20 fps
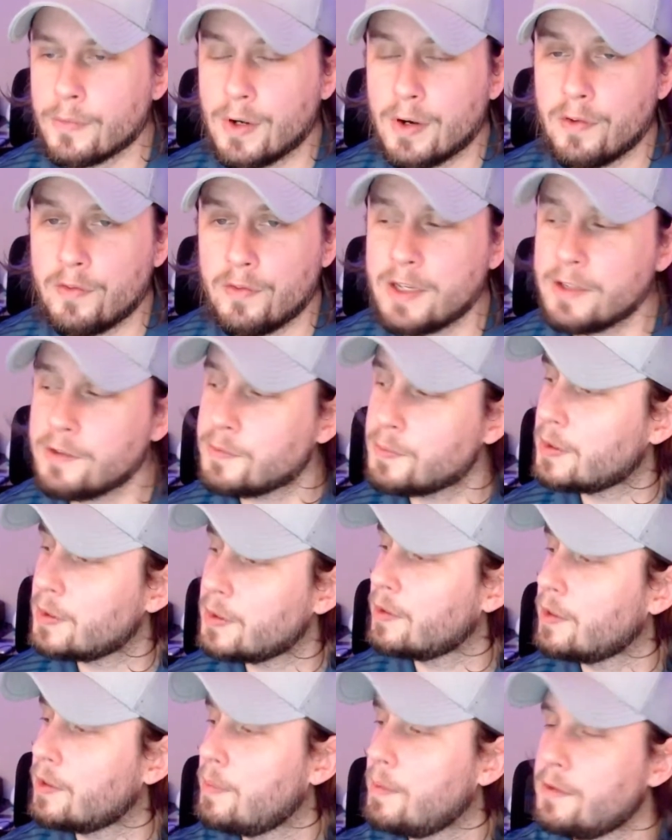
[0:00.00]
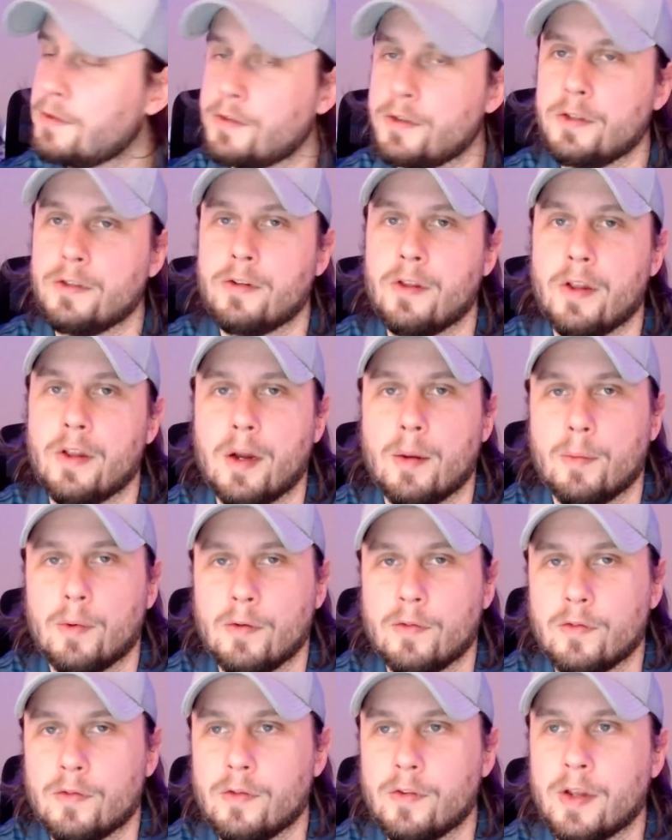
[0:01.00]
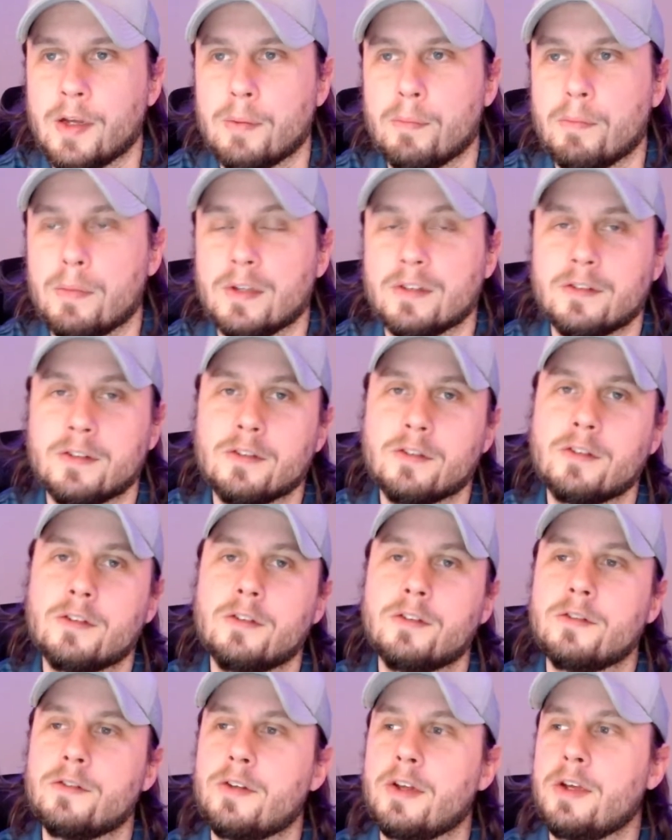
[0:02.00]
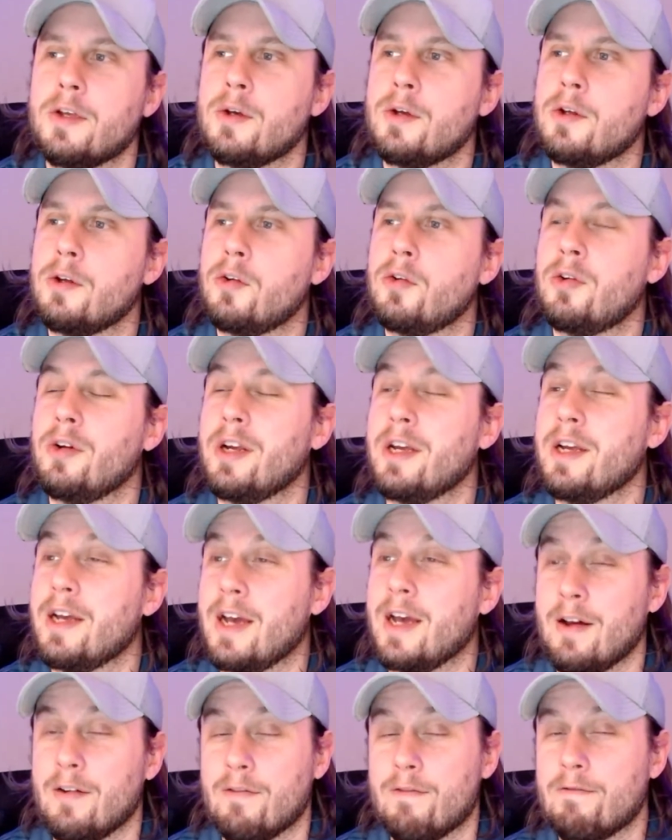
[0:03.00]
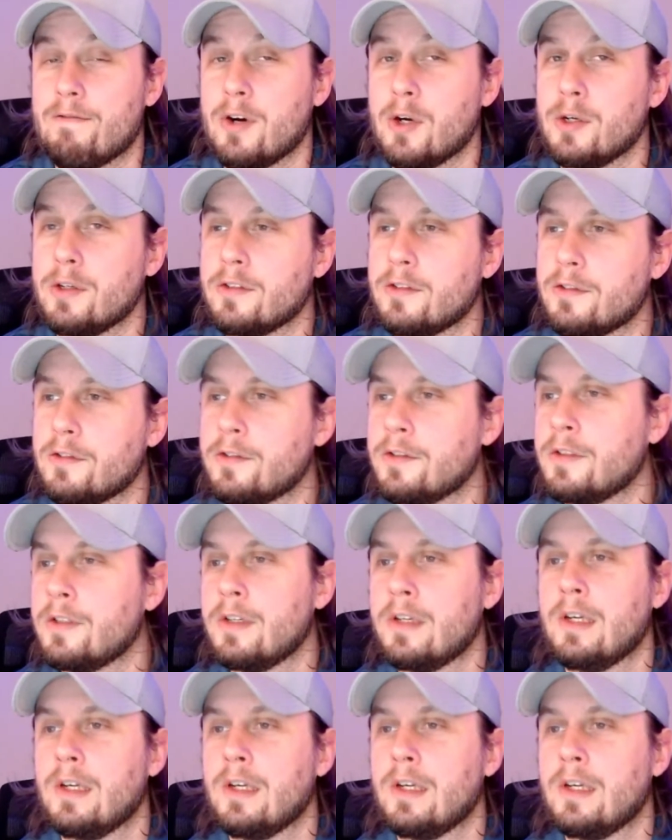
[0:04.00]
Facebook limits you to the number of like businesses that you can create at first,